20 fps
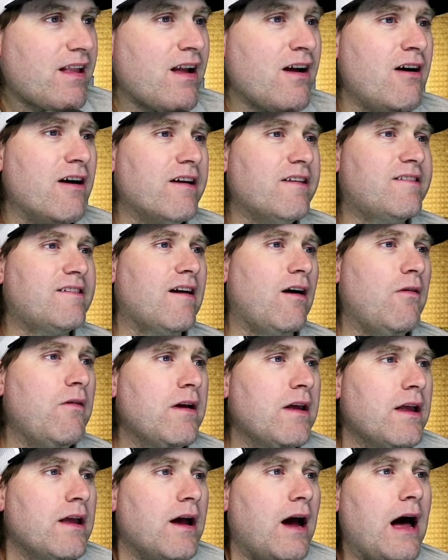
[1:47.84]
All right, so
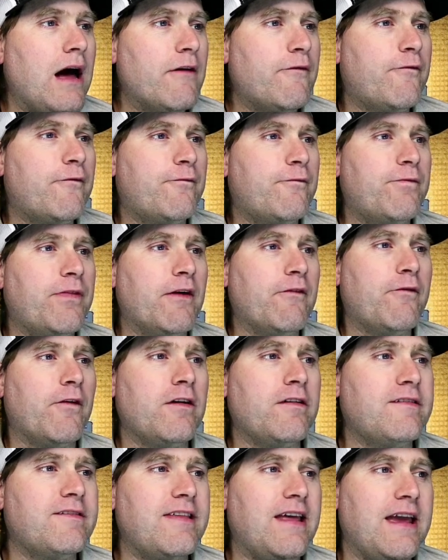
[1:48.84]
uh, the
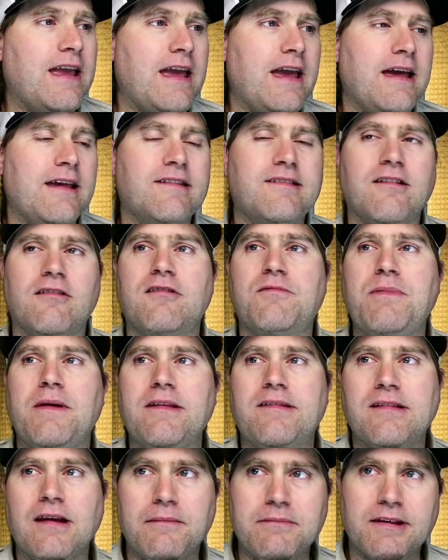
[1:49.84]
first thing is there's
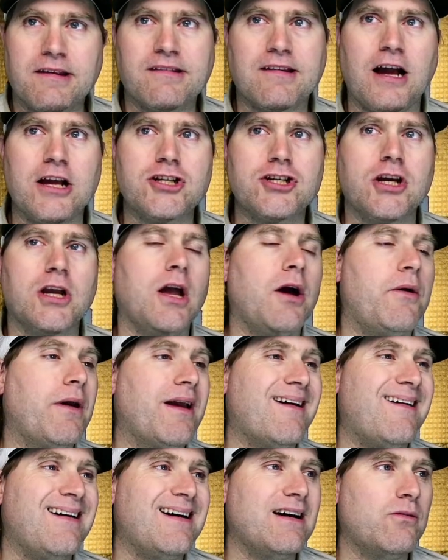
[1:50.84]
been some discussion
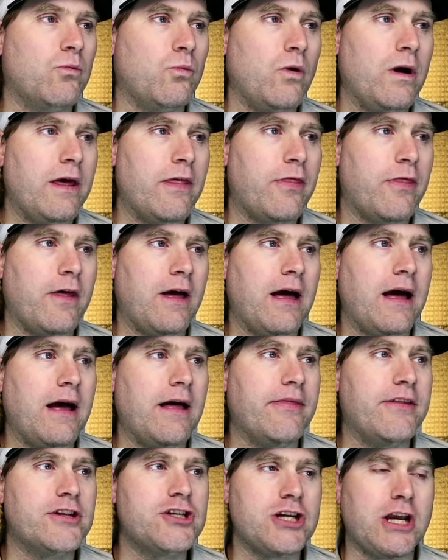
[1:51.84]
going on with
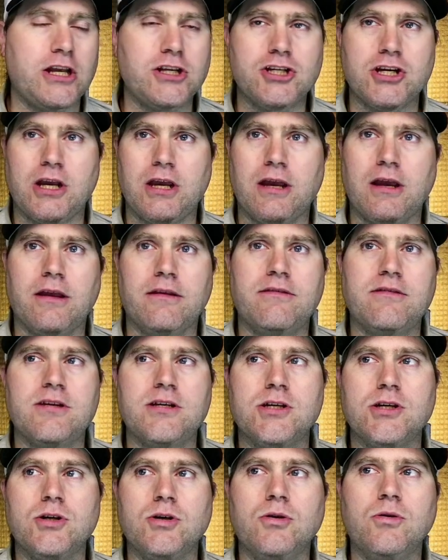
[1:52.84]
uh, the changing
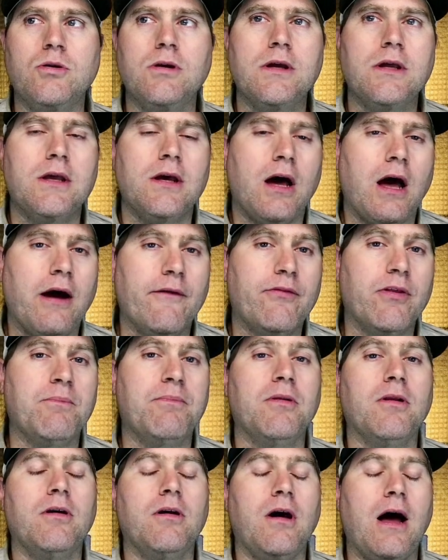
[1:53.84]
to of the
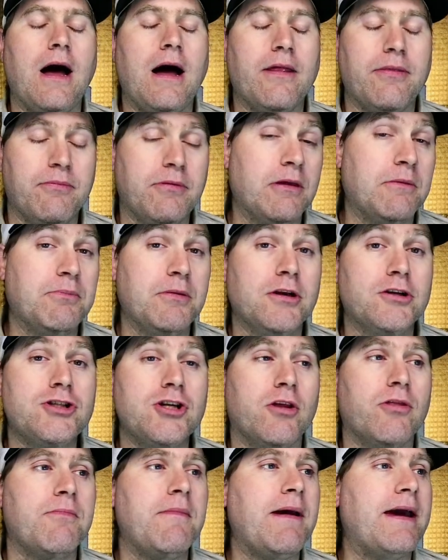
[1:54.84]
blue uh, the
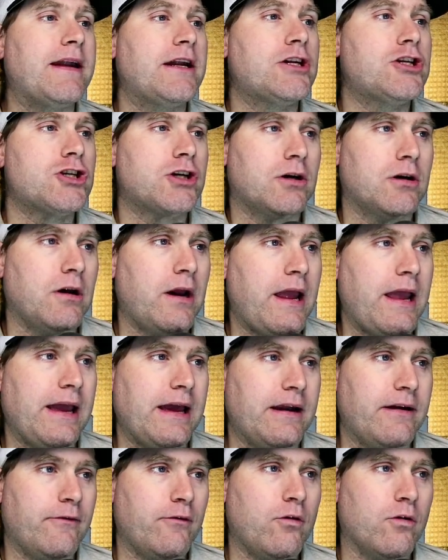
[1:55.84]
Bluetooth manager,
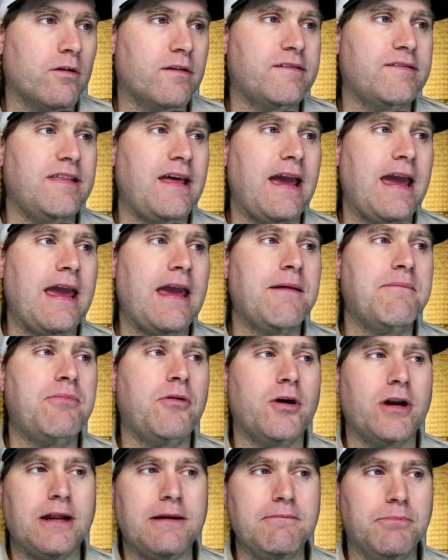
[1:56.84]
and of course they
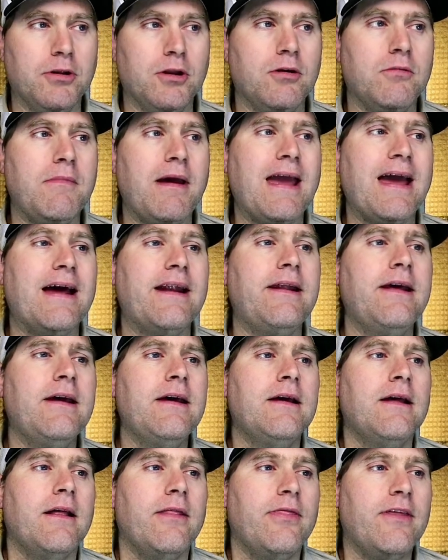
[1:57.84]
put in BlueMan.
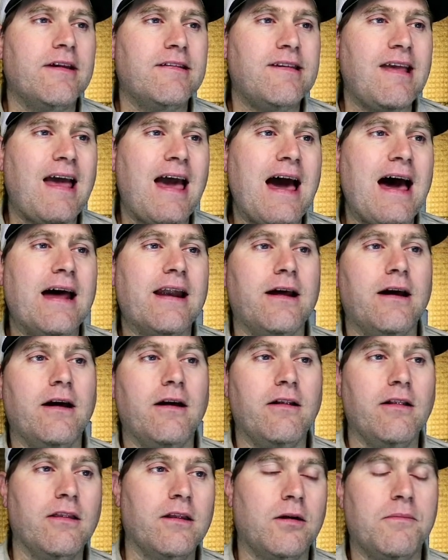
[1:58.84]
This had
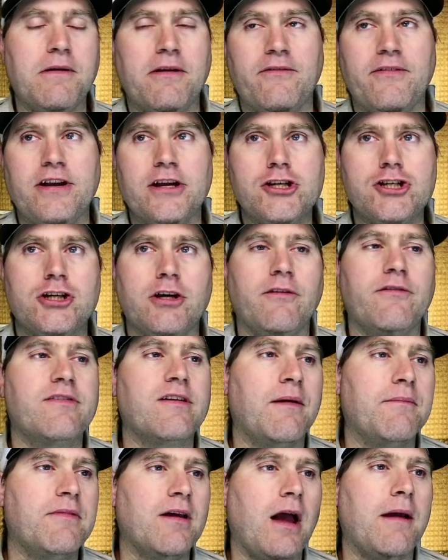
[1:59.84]
a little bit of an issue of
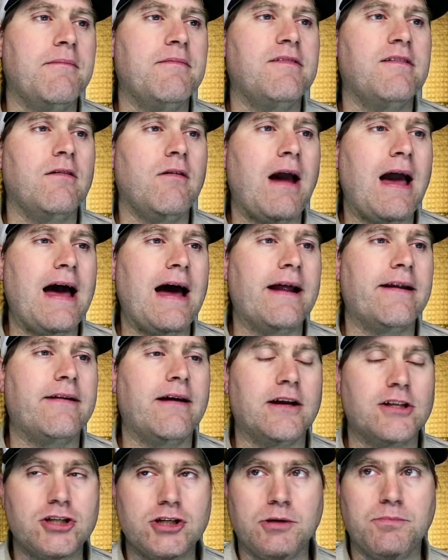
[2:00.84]
sometimes you had
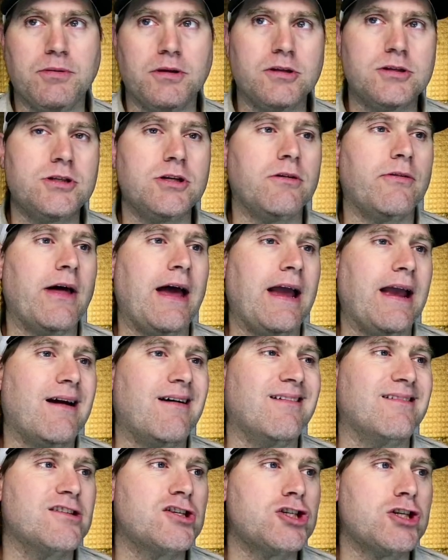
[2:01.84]
uh, two Bluetooth
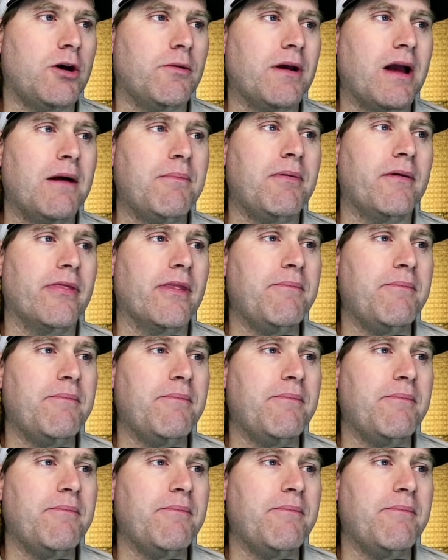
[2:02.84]
icons showing up on